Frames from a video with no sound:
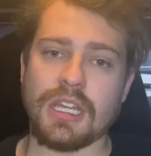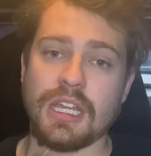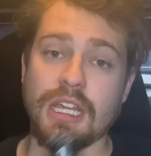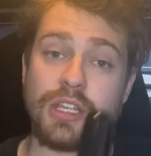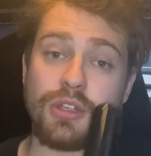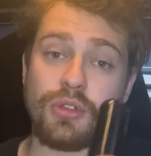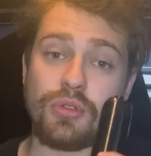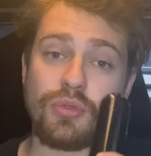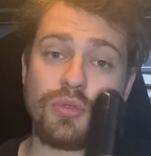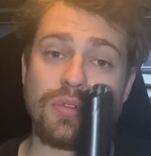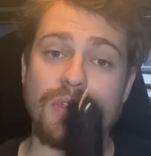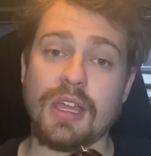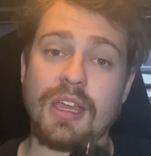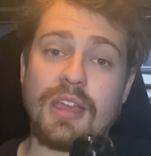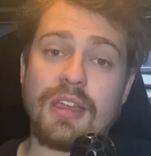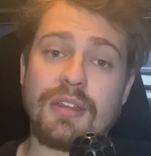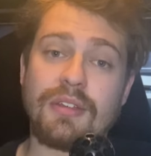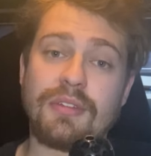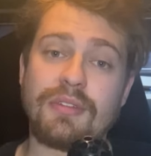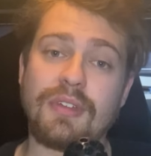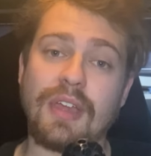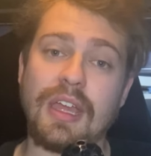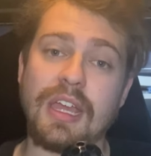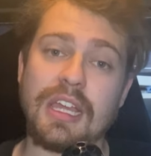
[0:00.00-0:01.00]
do
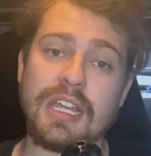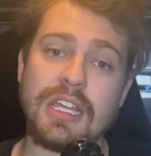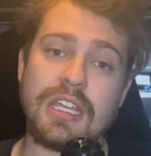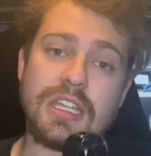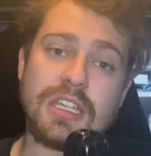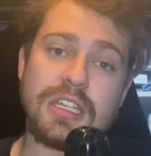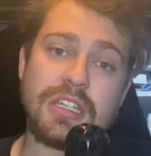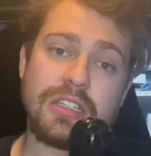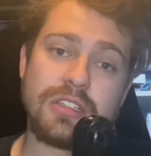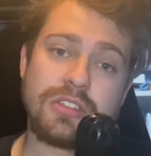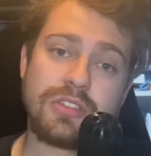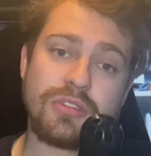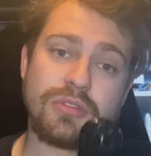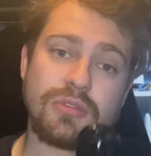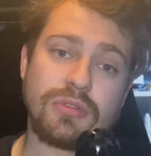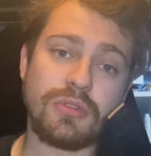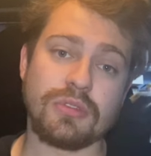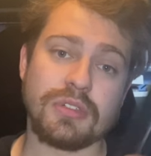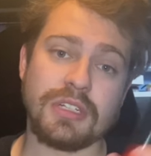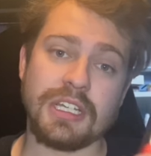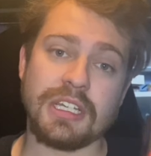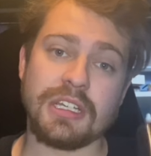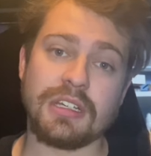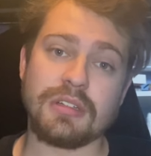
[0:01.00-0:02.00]
have a store
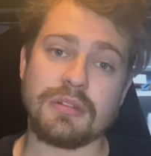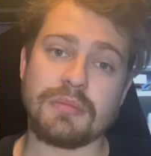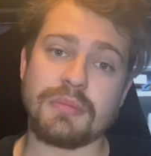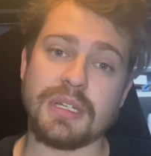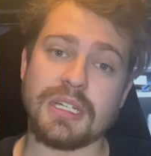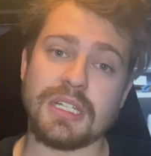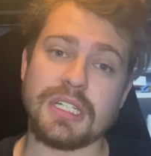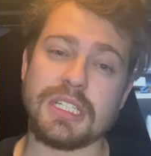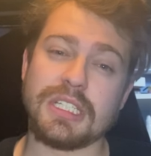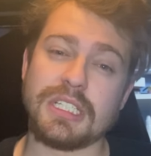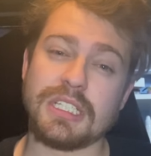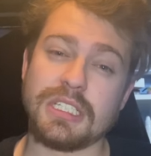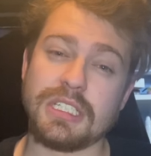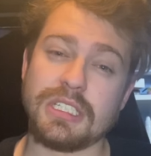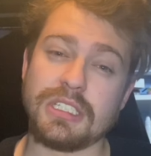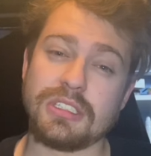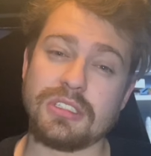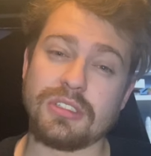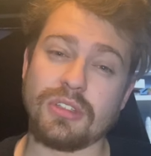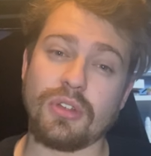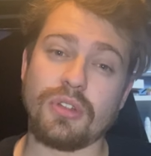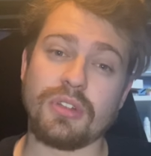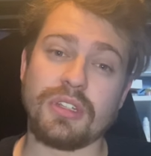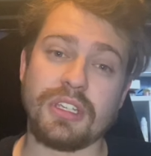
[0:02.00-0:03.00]
now, but it is
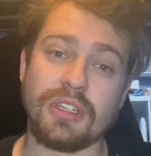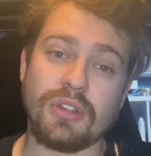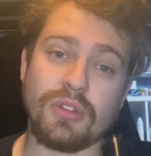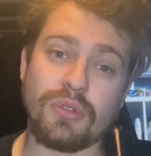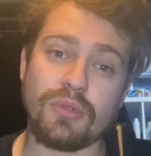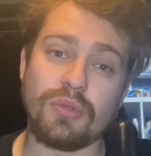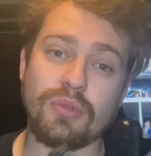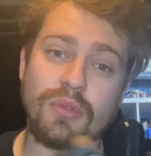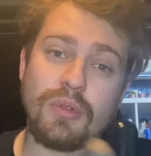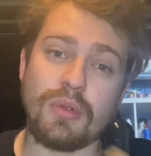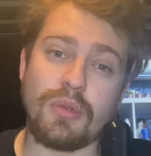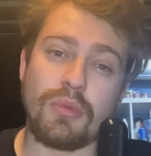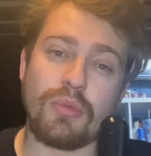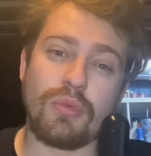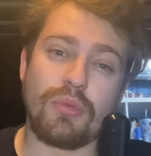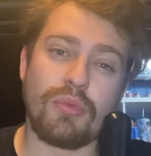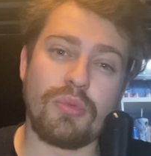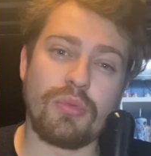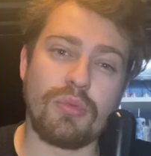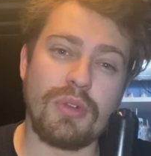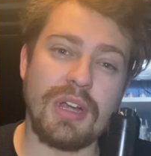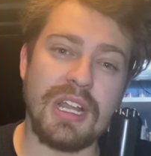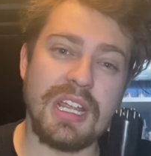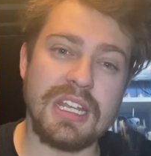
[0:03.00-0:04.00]
only on
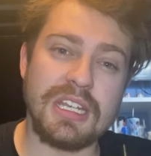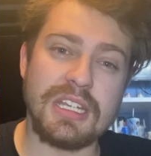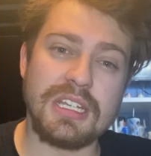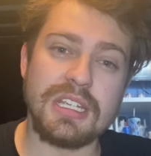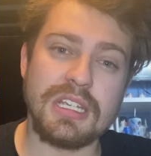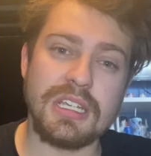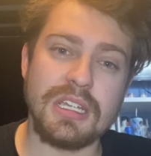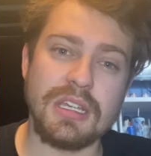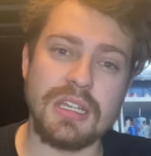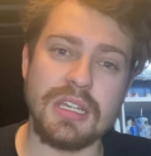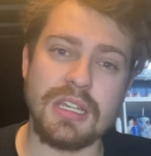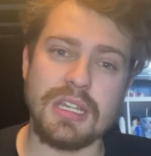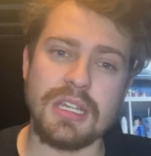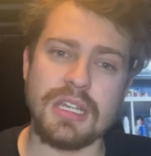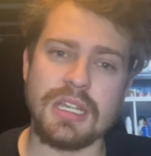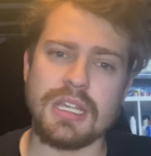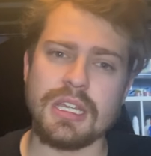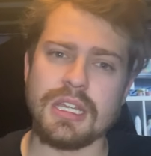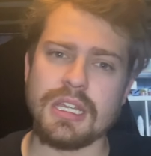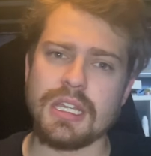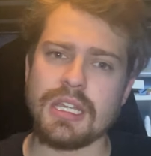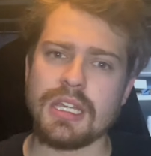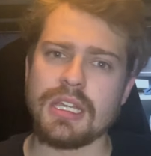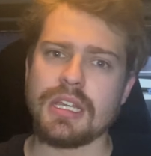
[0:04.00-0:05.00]
red
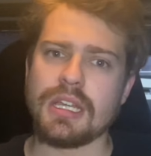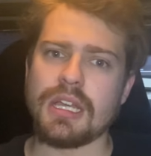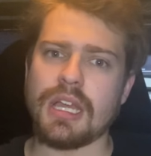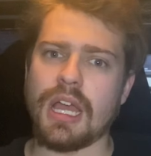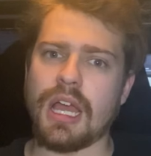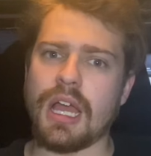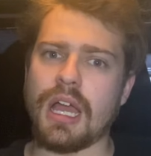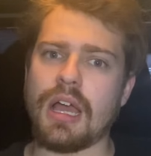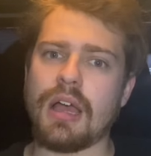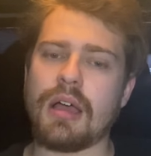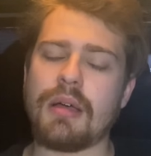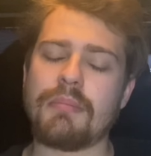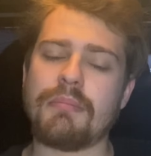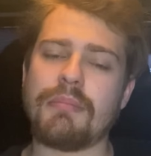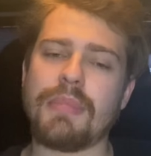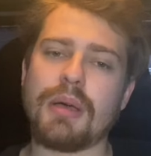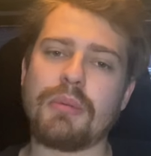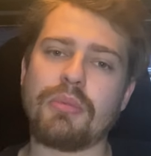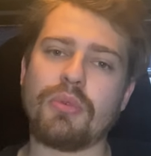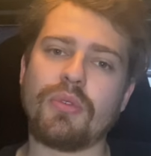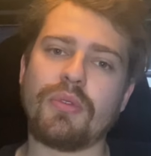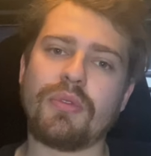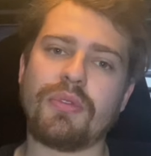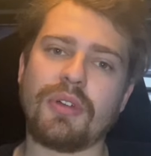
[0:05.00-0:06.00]

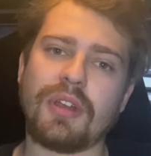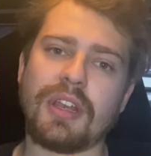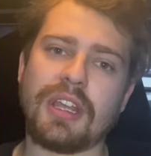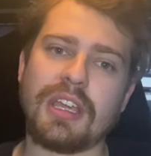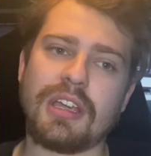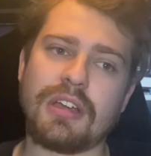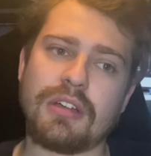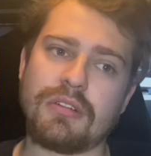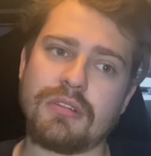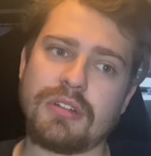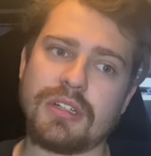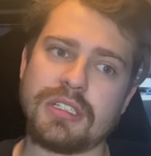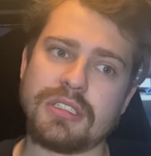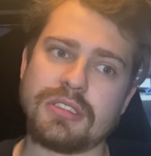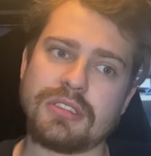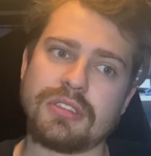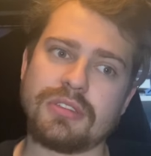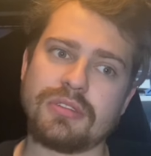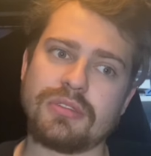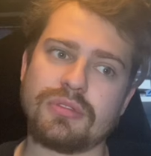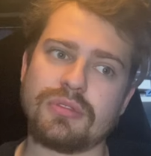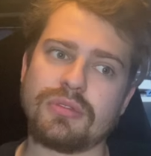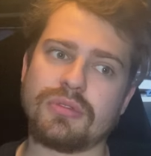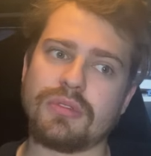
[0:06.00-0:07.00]
bubble for now
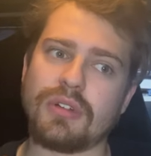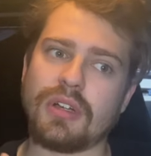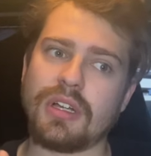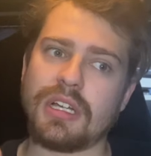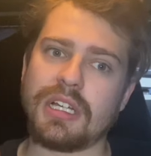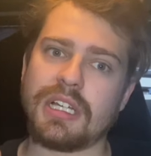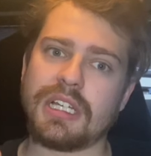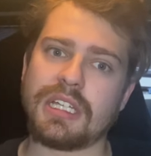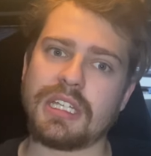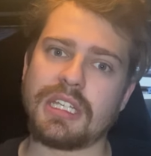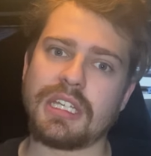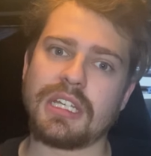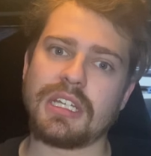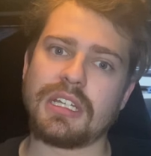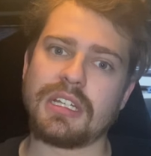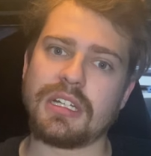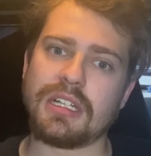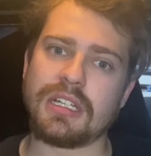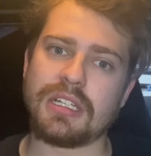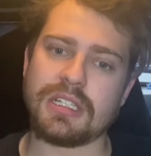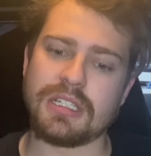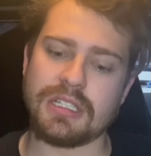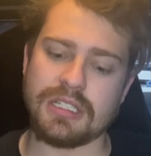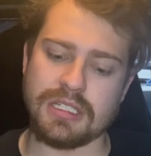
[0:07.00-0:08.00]
until I get
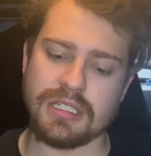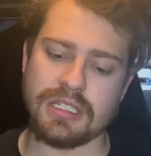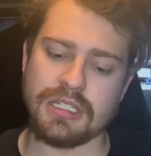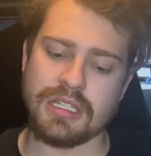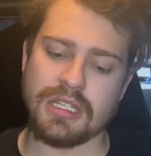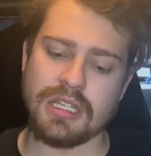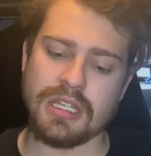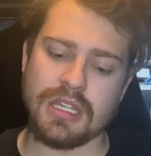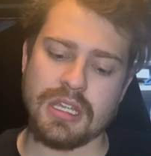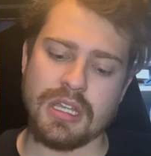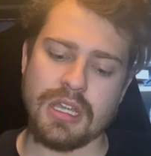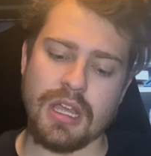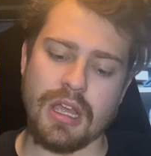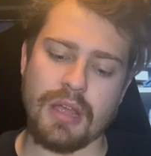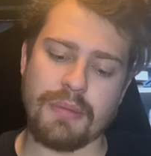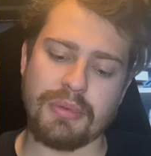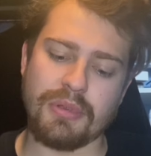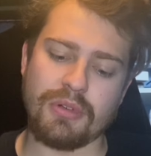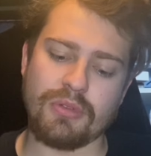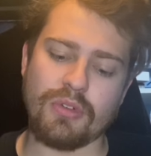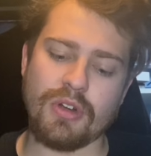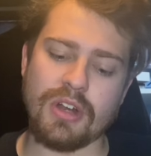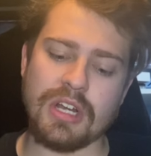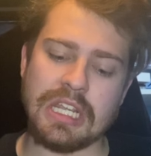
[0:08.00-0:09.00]
up
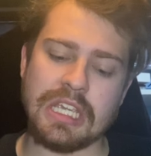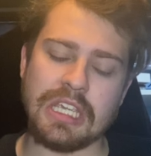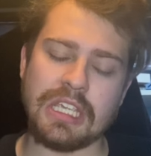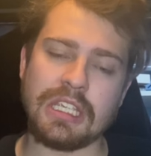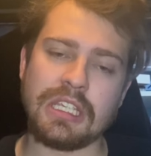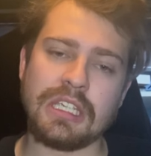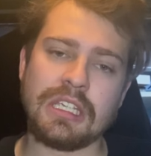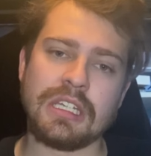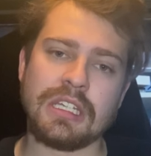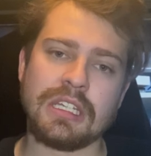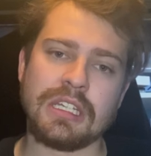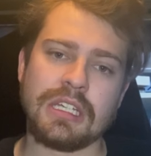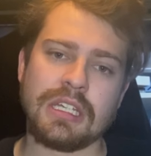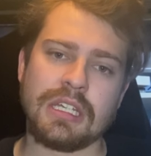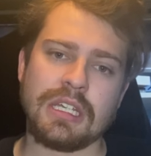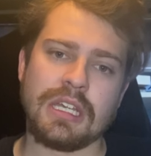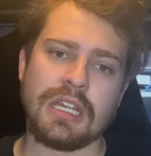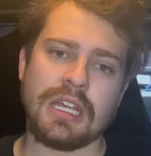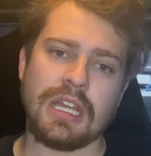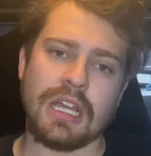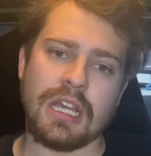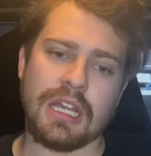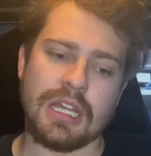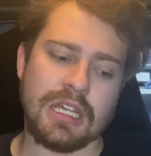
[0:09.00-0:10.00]
and running.
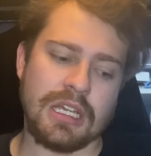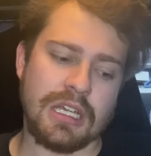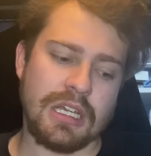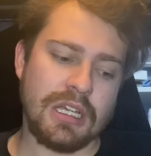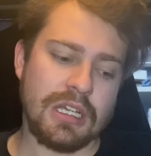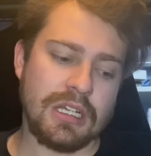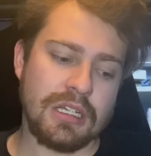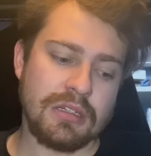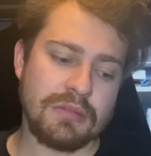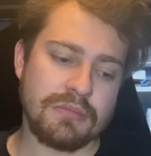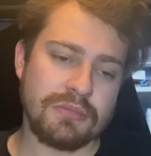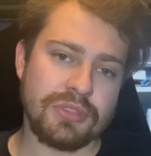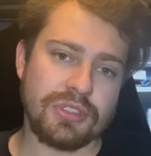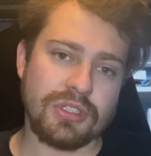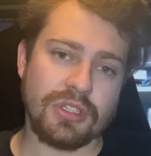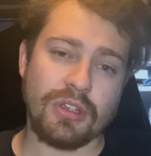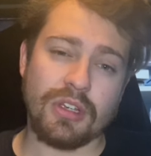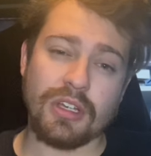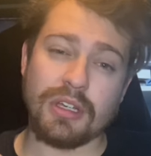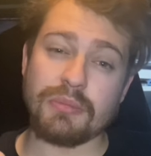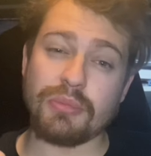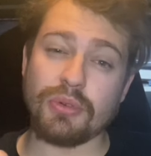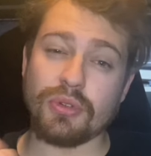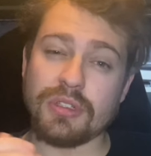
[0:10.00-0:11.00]
So
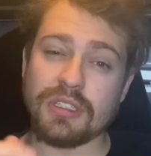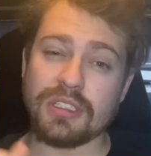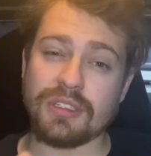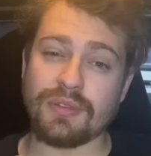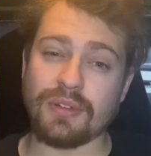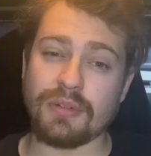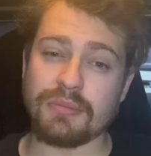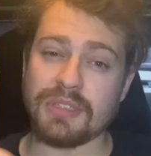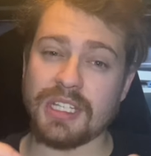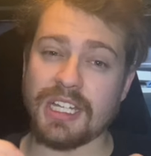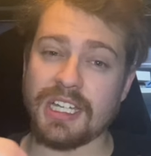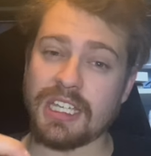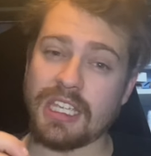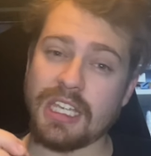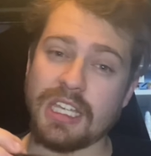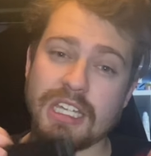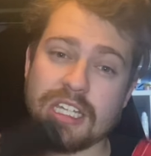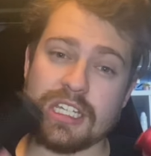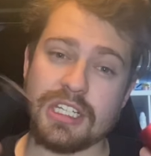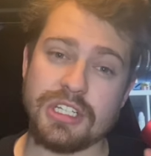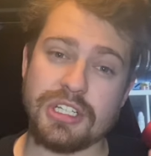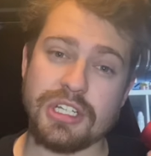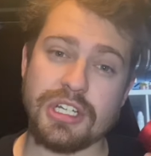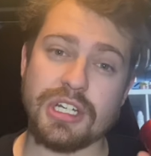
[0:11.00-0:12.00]
I bought this from Tack
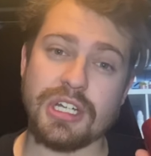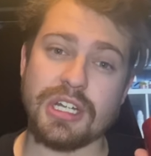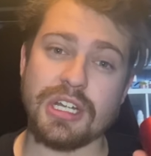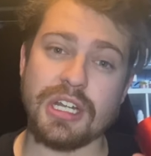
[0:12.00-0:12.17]
Edge